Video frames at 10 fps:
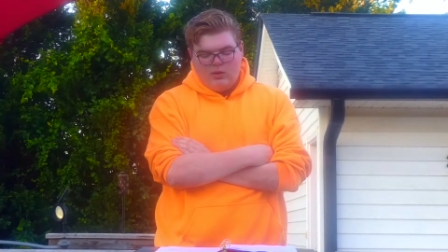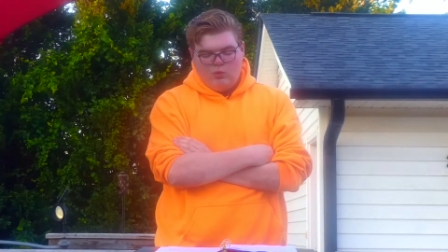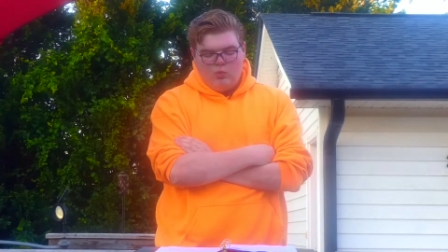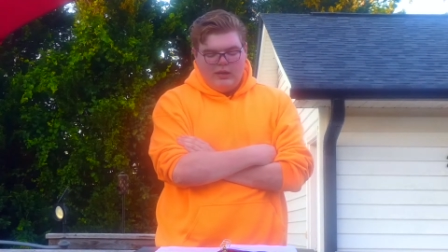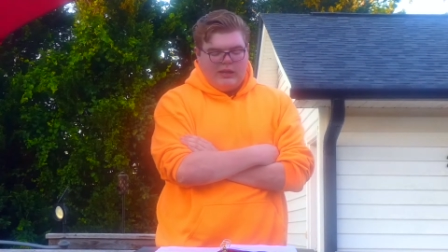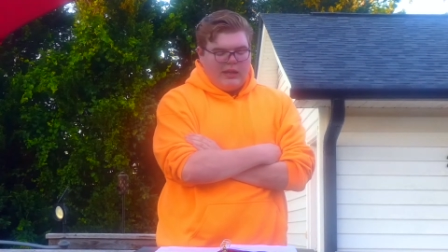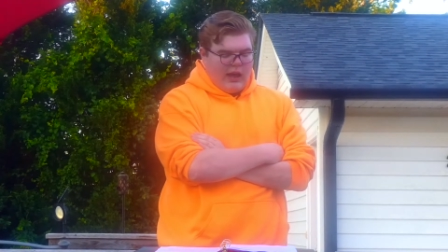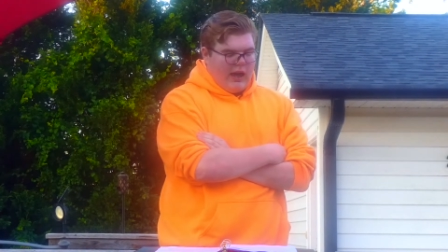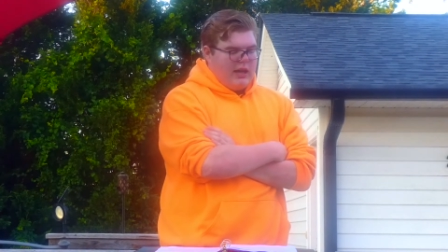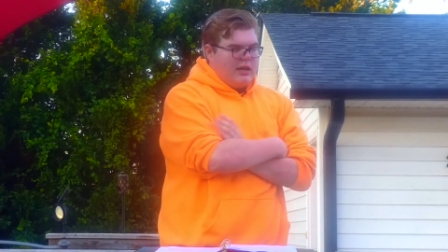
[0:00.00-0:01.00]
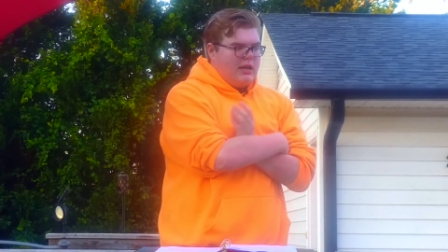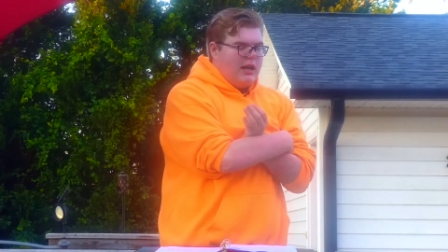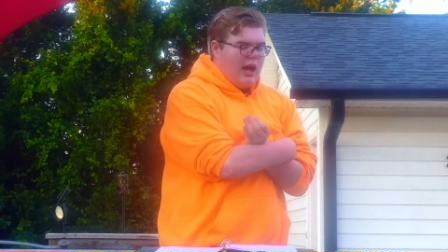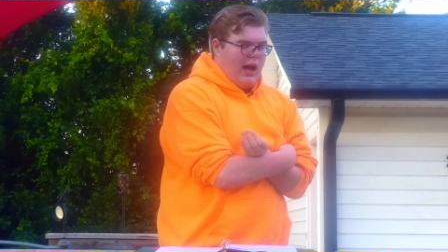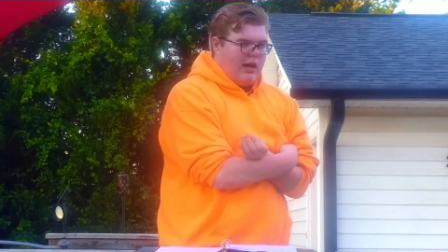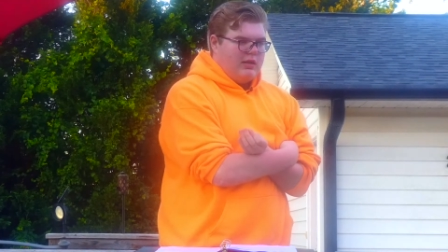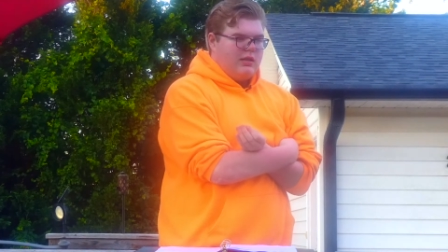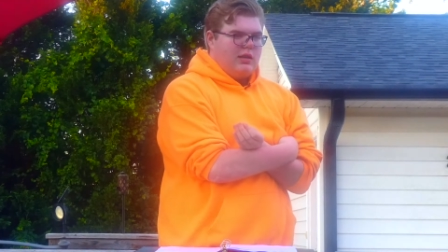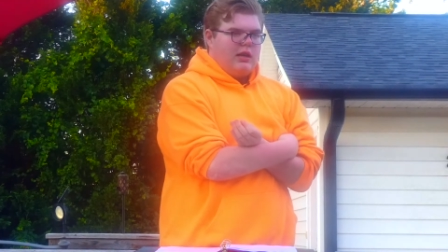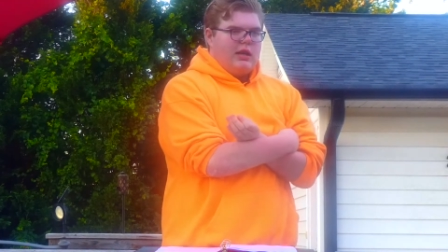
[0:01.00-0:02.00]
We cannot
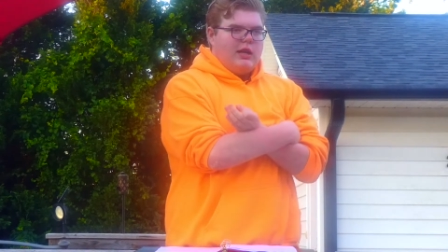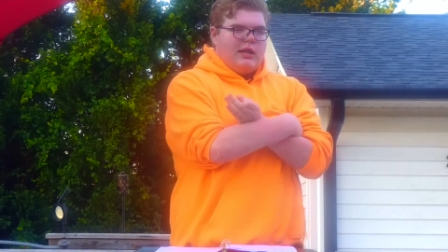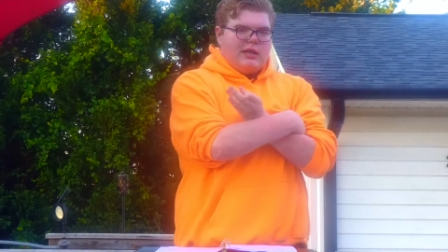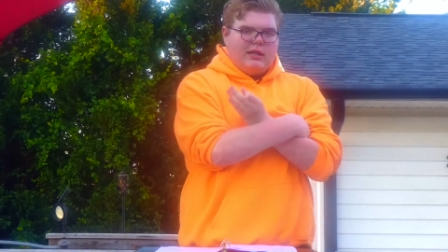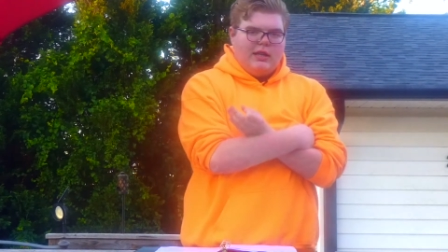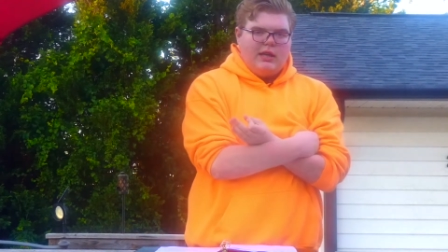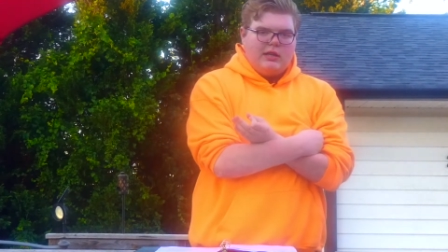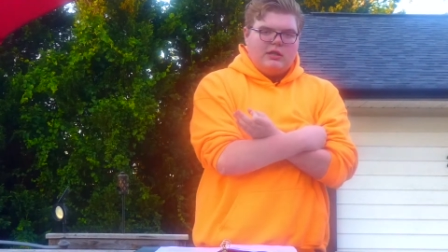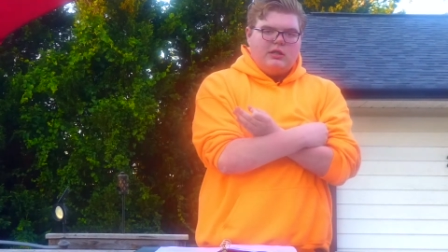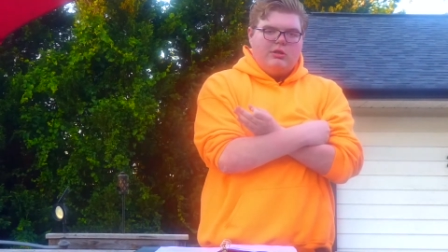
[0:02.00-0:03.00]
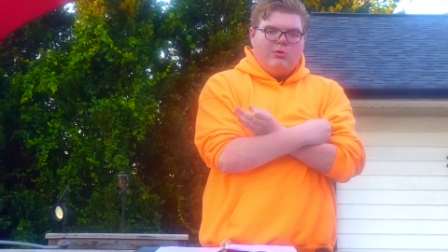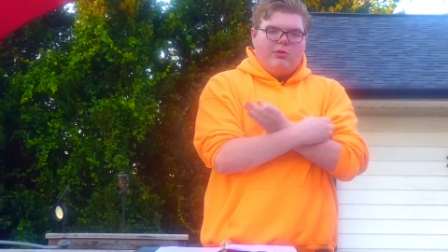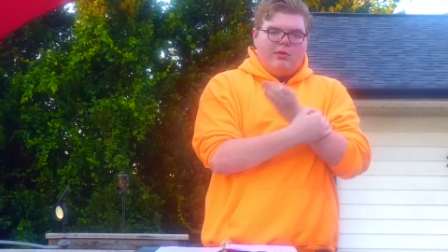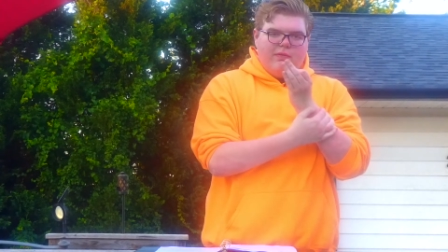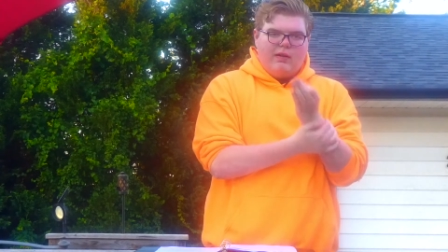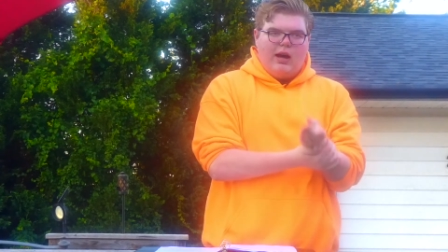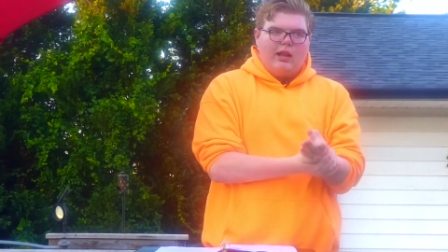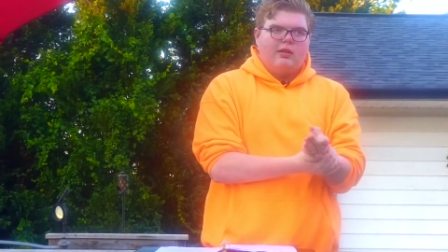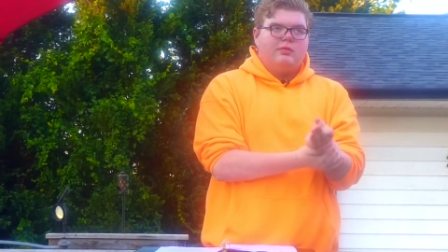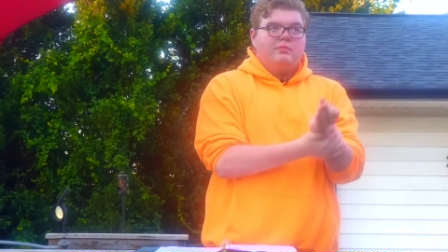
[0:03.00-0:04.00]
get to the
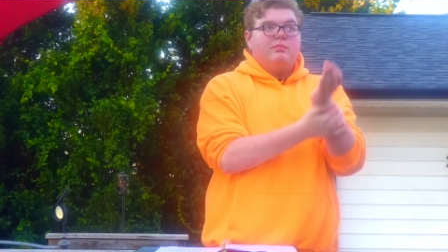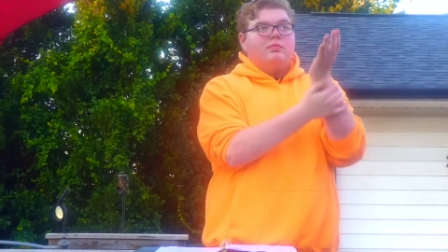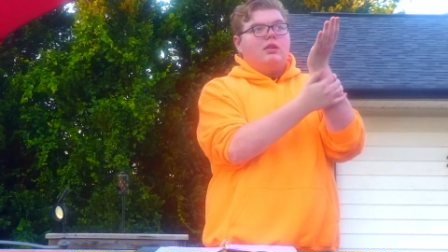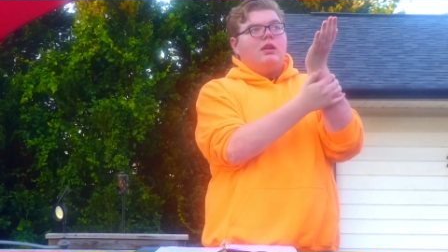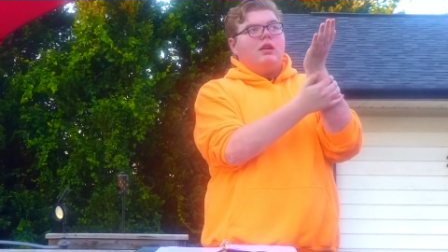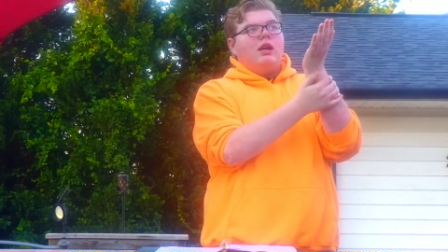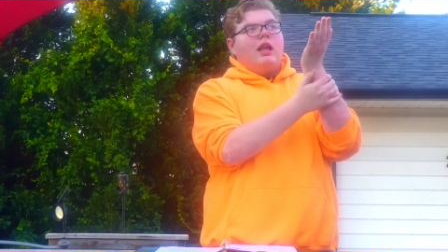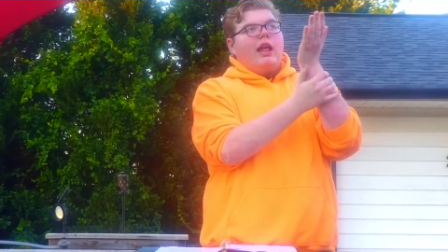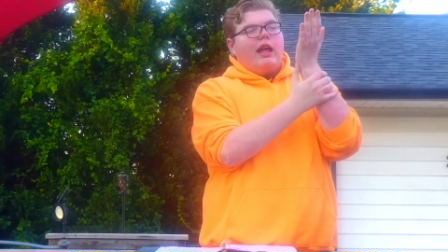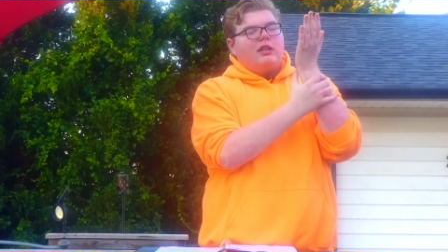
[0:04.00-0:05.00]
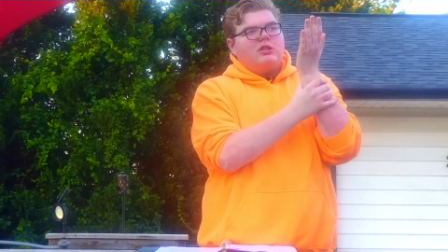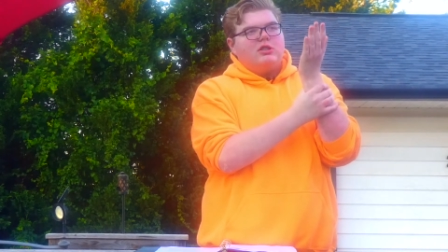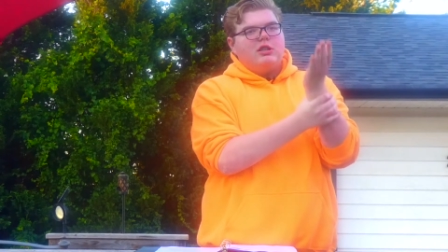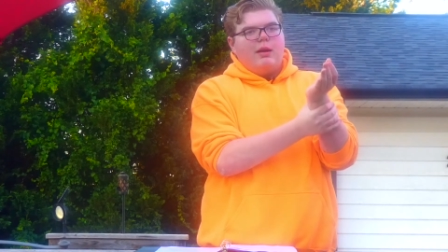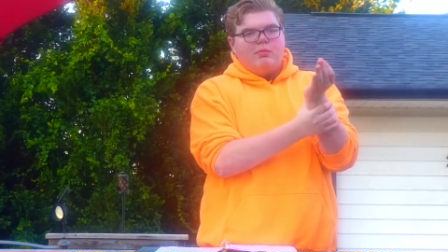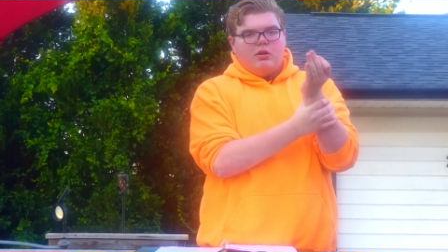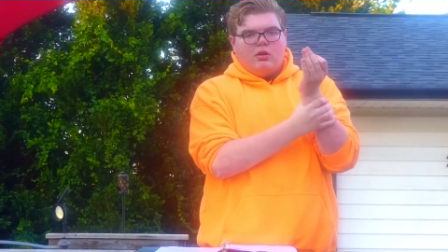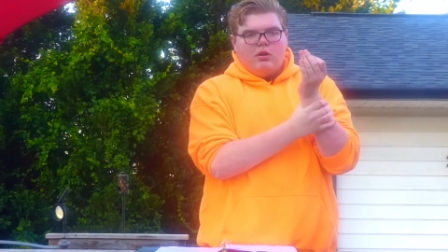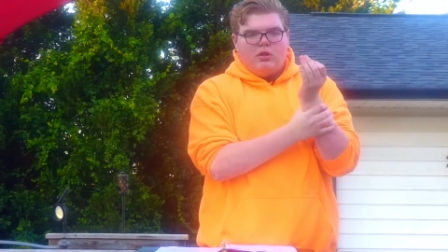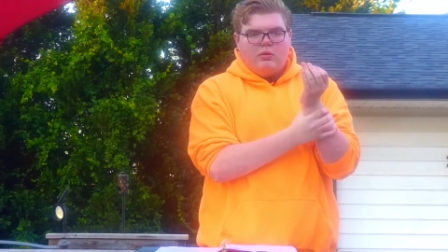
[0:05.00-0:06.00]
Father except
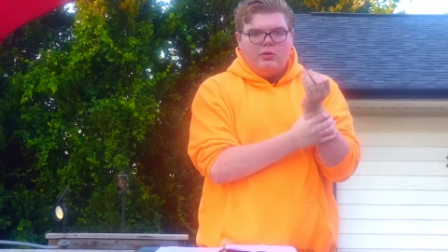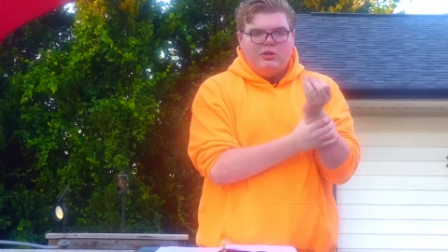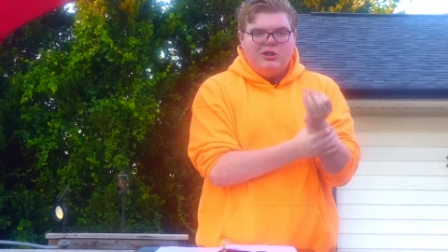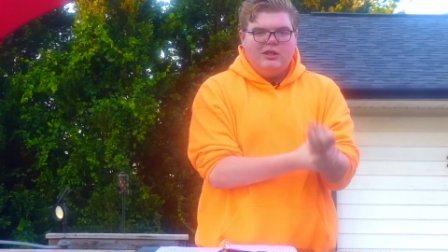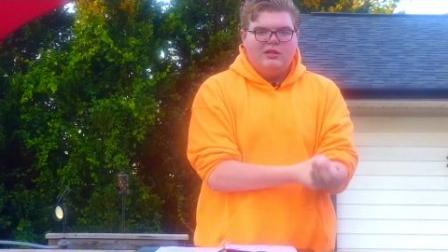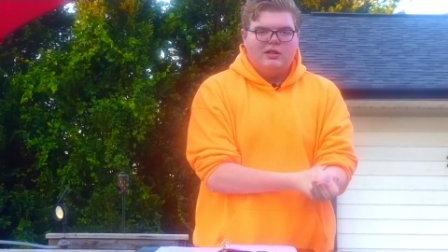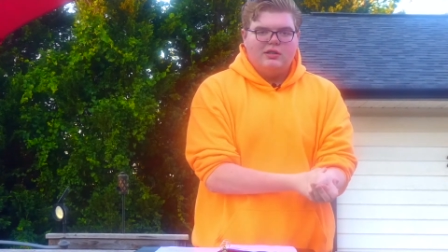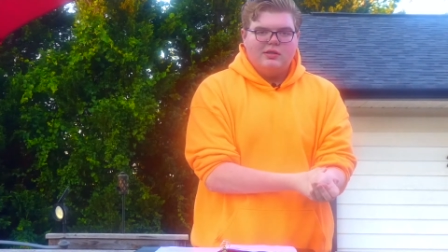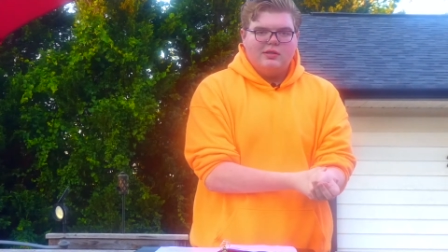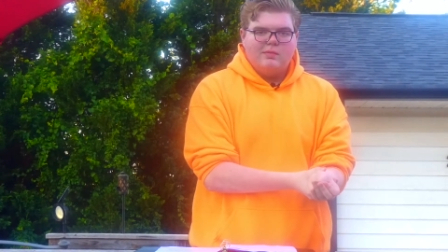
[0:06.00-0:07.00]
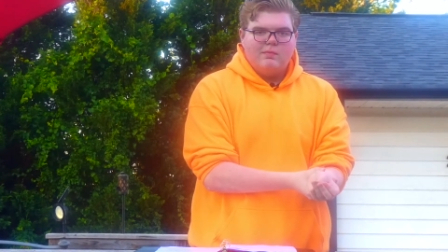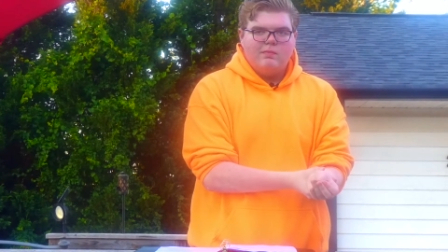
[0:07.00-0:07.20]
through Jesus.